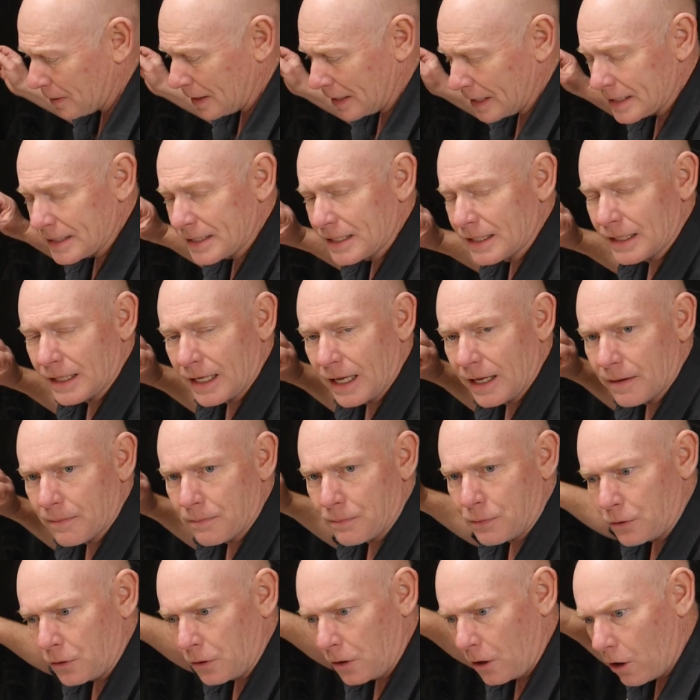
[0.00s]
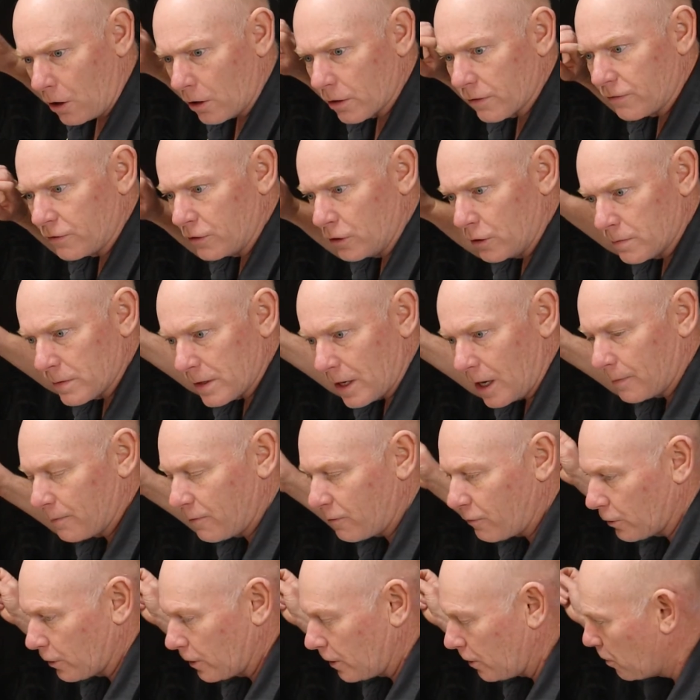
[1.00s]
minutes and let it pull all the fumes out
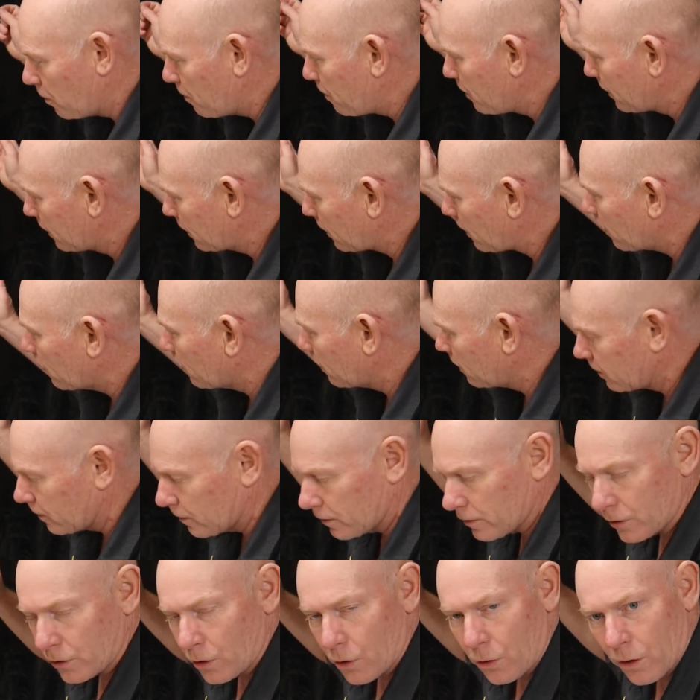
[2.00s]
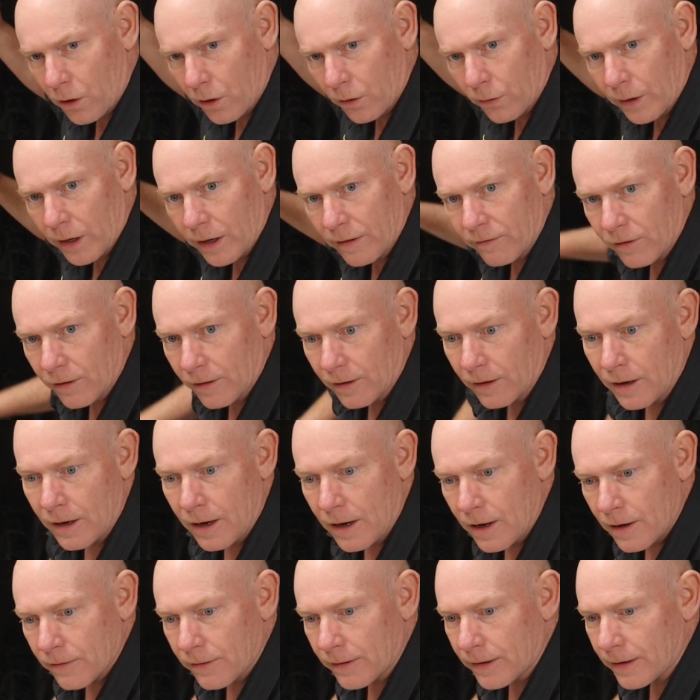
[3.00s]
before you open the curtain or the door or whatever
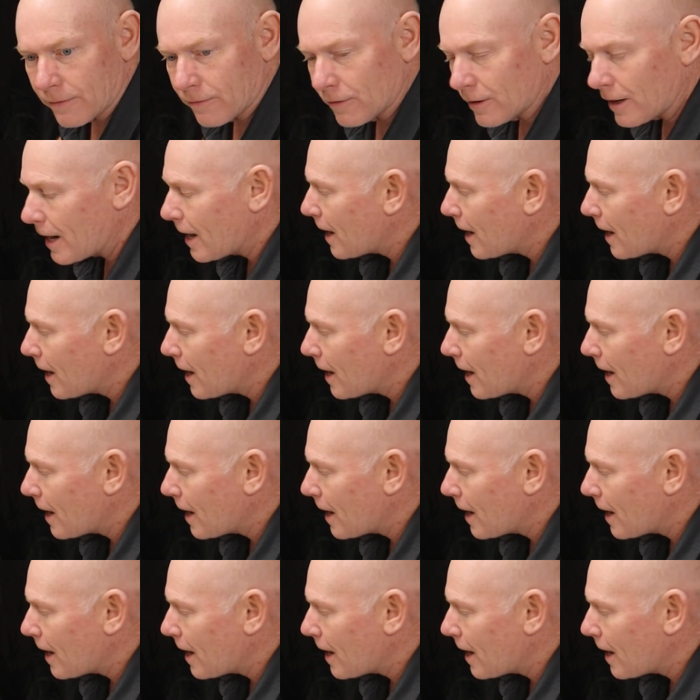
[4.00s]
whatever